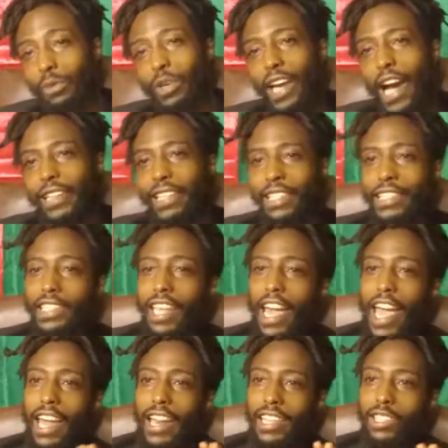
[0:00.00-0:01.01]
we got this
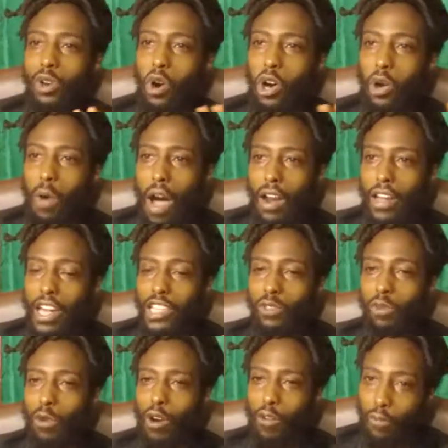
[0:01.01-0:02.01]
saying that's going around in
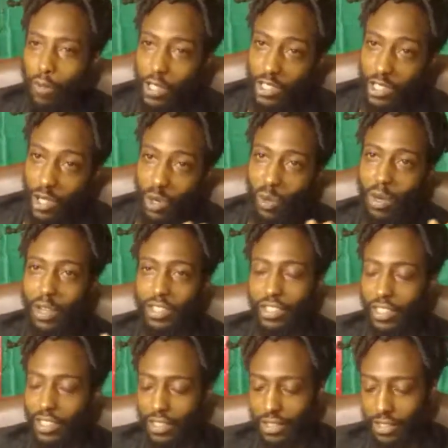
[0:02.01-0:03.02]
Israel, flee to the
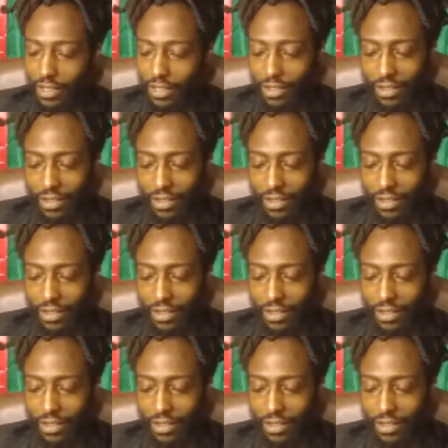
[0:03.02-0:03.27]
wilderness.